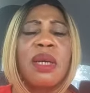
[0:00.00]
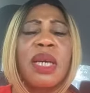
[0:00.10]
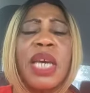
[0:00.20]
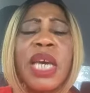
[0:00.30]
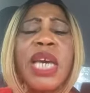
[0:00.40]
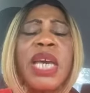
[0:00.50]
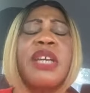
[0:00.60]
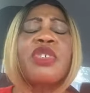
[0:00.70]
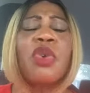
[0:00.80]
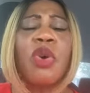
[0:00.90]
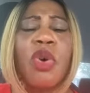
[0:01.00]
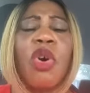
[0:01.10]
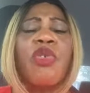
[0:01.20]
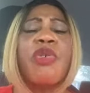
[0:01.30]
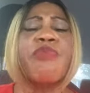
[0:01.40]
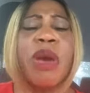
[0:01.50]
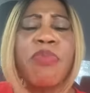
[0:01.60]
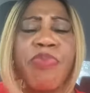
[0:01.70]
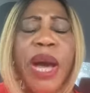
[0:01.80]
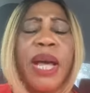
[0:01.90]
He is your God.
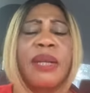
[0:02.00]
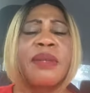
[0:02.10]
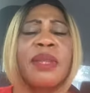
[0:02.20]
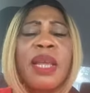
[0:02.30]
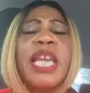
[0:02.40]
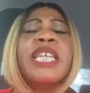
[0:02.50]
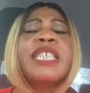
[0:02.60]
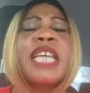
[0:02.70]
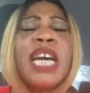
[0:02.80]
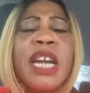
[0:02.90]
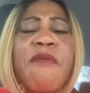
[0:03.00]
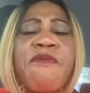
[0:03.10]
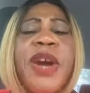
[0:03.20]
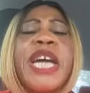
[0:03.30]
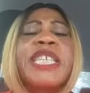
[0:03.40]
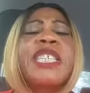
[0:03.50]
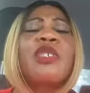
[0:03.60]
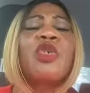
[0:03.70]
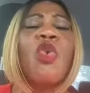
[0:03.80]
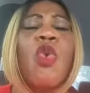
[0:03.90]
Remember, he sacrificed
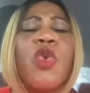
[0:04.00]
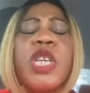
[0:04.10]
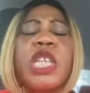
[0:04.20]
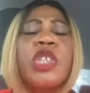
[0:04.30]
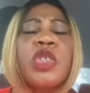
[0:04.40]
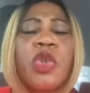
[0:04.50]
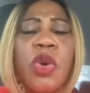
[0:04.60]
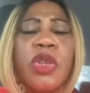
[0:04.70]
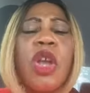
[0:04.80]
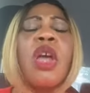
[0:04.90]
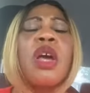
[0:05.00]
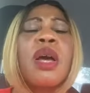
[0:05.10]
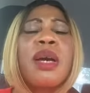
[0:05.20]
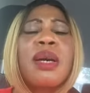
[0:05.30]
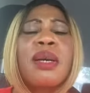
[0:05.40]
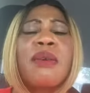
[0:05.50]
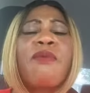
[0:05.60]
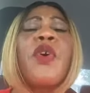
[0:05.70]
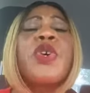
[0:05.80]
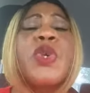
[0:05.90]
his only son
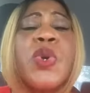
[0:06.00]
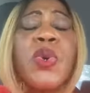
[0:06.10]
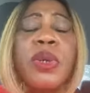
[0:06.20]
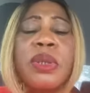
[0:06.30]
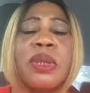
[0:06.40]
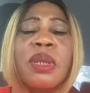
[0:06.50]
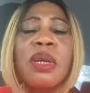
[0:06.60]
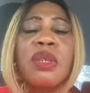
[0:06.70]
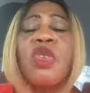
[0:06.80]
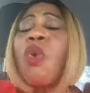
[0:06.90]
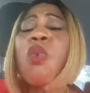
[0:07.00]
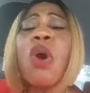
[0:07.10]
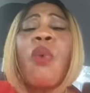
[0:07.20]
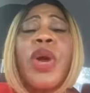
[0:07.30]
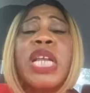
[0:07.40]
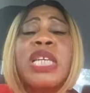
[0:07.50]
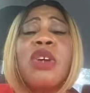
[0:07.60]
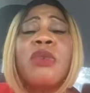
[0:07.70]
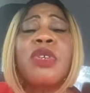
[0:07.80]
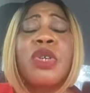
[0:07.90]
for you. So what will he
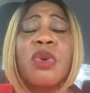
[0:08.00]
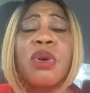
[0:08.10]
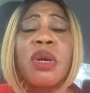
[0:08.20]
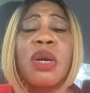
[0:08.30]
not do?